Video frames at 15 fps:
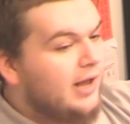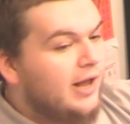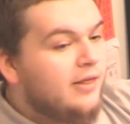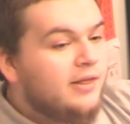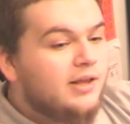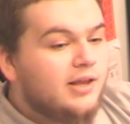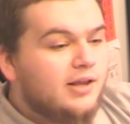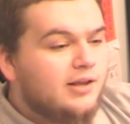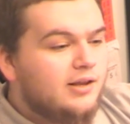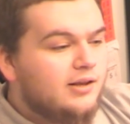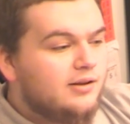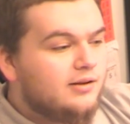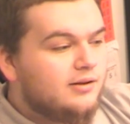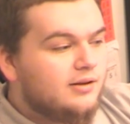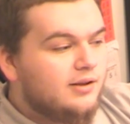I think
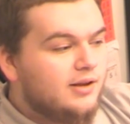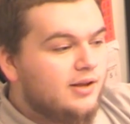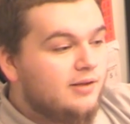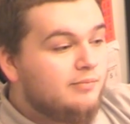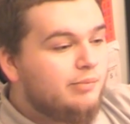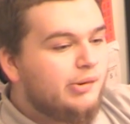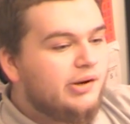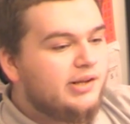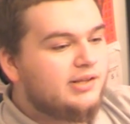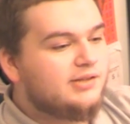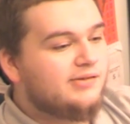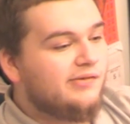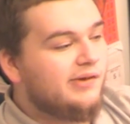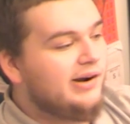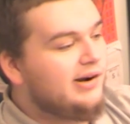input
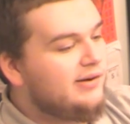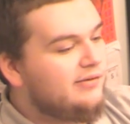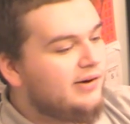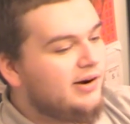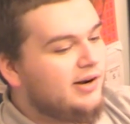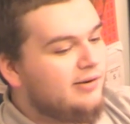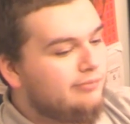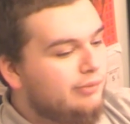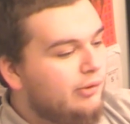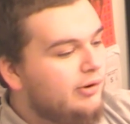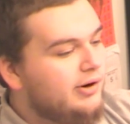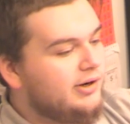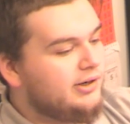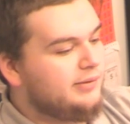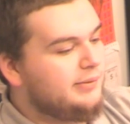is very, very
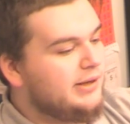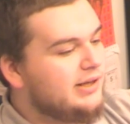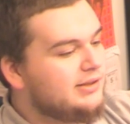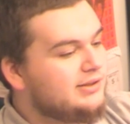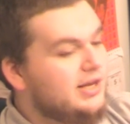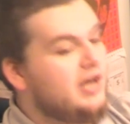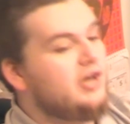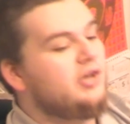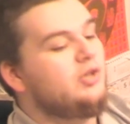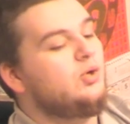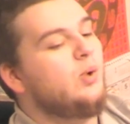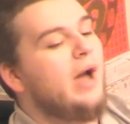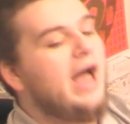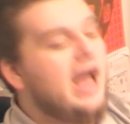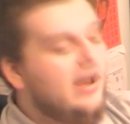important, because you
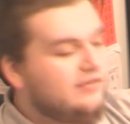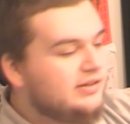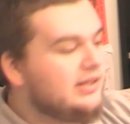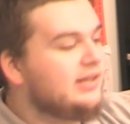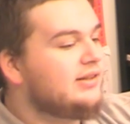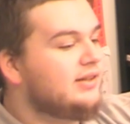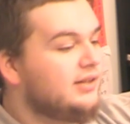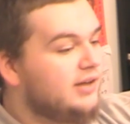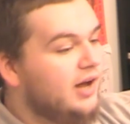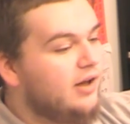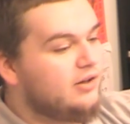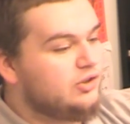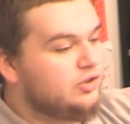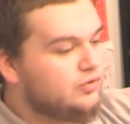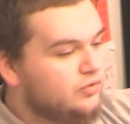have to get the
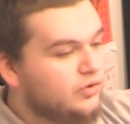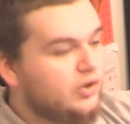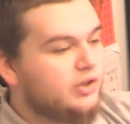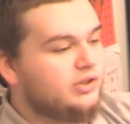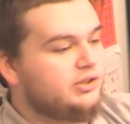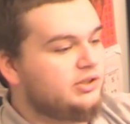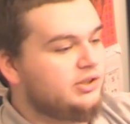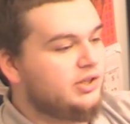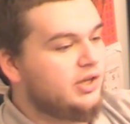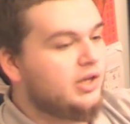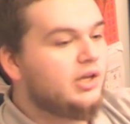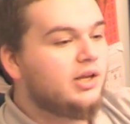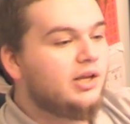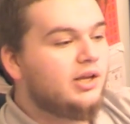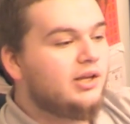knowledge first,
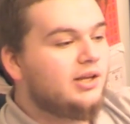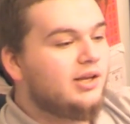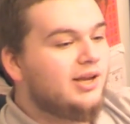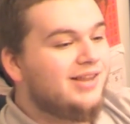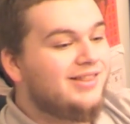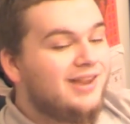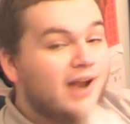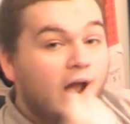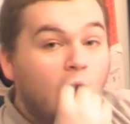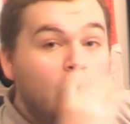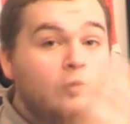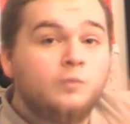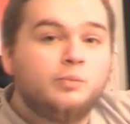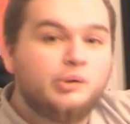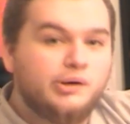and then
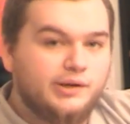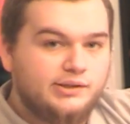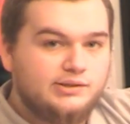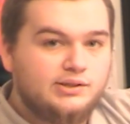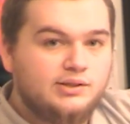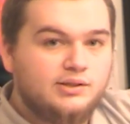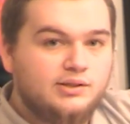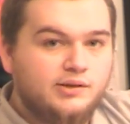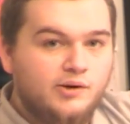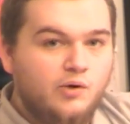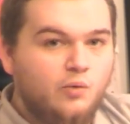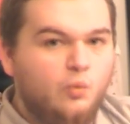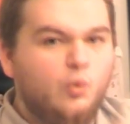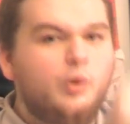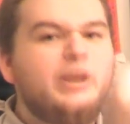output
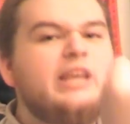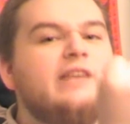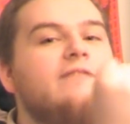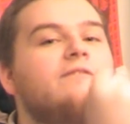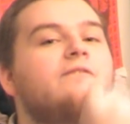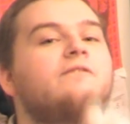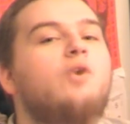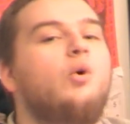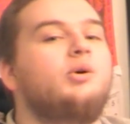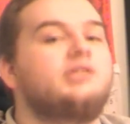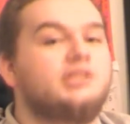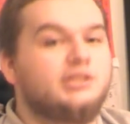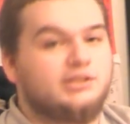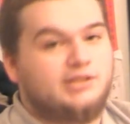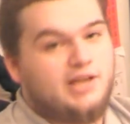
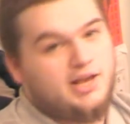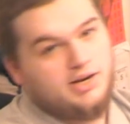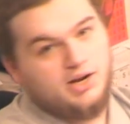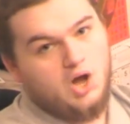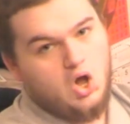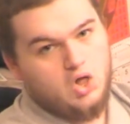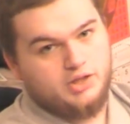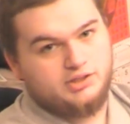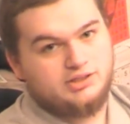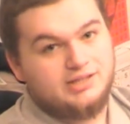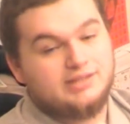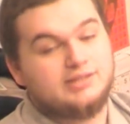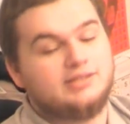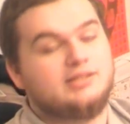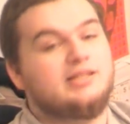reinforces that knowledge.
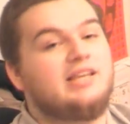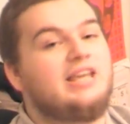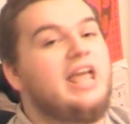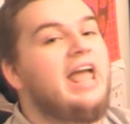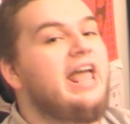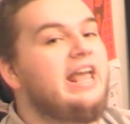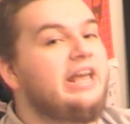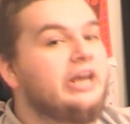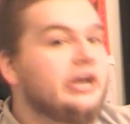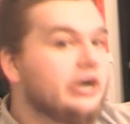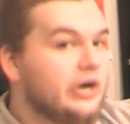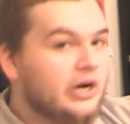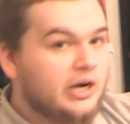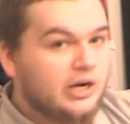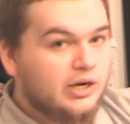It's the
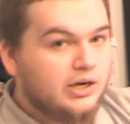anchor.